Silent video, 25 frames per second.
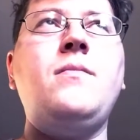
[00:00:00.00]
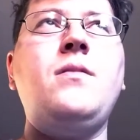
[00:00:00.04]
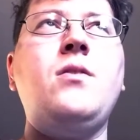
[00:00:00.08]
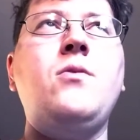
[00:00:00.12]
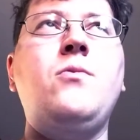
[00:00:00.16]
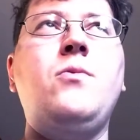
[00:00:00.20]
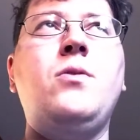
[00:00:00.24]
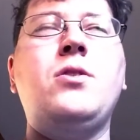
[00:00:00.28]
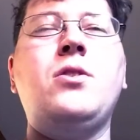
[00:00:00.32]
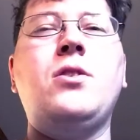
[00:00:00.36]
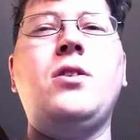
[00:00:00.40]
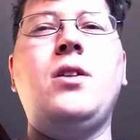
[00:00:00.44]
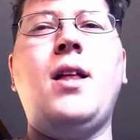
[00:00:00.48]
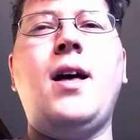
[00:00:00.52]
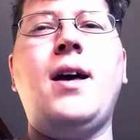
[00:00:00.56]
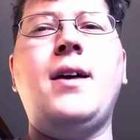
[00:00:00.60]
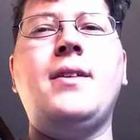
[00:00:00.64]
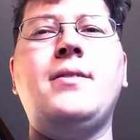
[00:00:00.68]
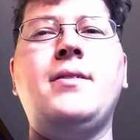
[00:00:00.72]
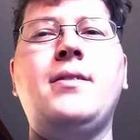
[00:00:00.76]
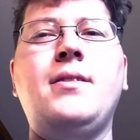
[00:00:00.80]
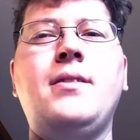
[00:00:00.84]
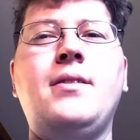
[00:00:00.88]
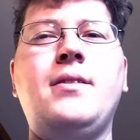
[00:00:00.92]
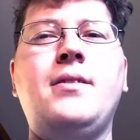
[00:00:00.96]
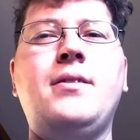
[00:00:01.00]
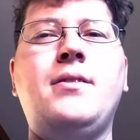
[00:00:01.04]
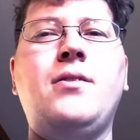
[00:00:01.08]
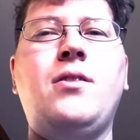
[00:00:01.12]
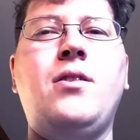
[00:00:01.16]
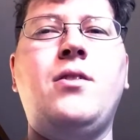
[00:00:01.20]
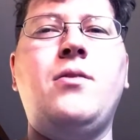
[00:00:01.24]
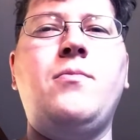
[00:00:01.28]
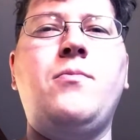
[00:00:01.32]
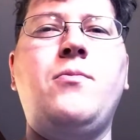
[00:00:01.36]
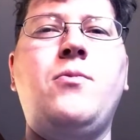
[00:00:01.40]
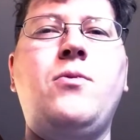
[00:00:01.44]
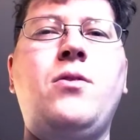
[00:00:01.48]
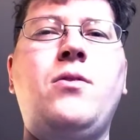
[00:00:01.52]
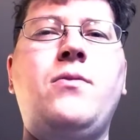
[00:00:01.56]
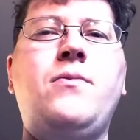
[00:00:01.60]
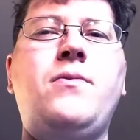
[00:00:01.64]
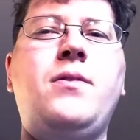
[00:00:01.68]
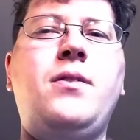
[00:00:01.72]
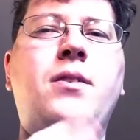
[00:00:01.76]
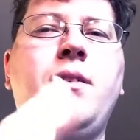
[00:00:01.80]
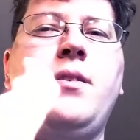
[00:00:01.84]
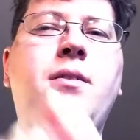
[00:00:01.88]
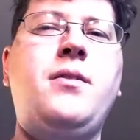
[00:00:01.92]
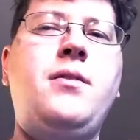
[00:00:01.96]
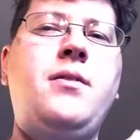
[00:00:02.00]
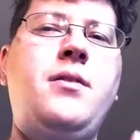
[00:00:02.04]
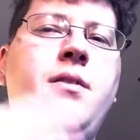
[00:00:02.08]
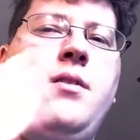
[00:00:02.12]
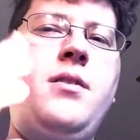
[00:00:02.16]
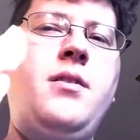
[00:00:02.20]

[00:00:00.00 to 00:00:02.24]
which classes are more of a,